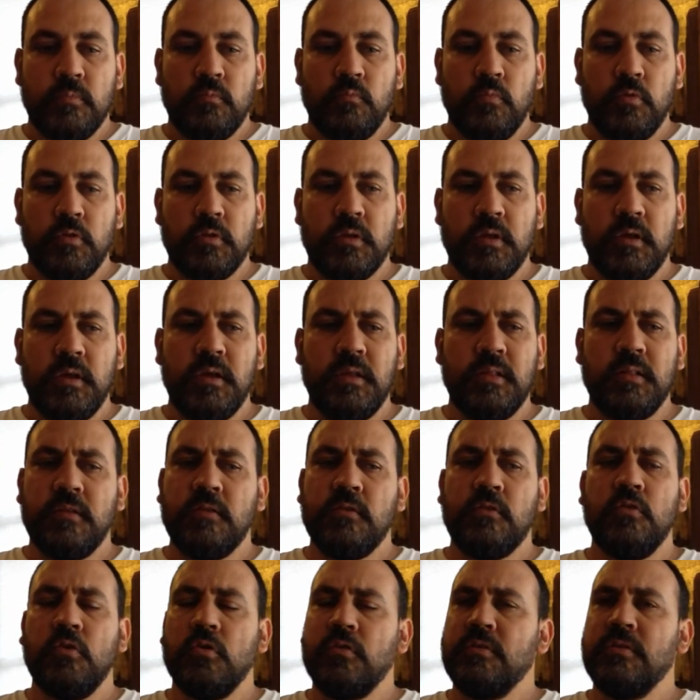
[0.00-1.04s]
But it
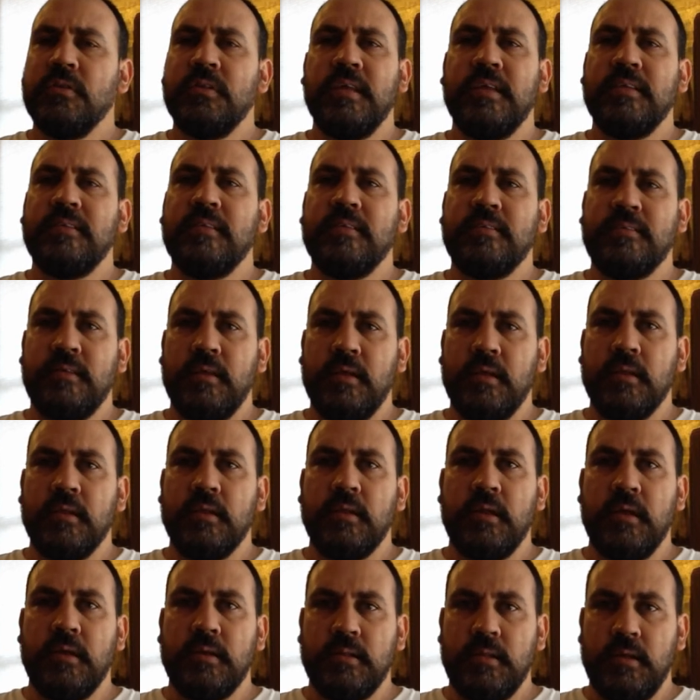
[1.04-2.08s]
is not necessarily
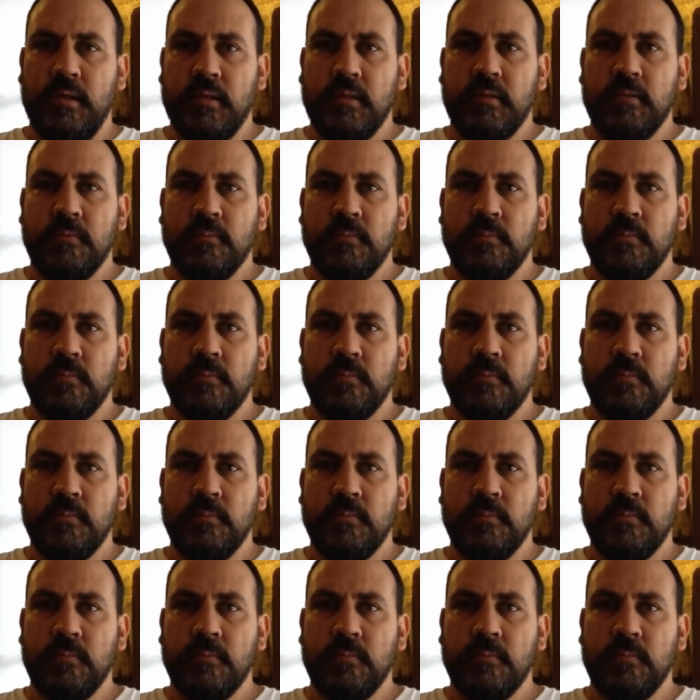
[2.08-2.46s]
like that.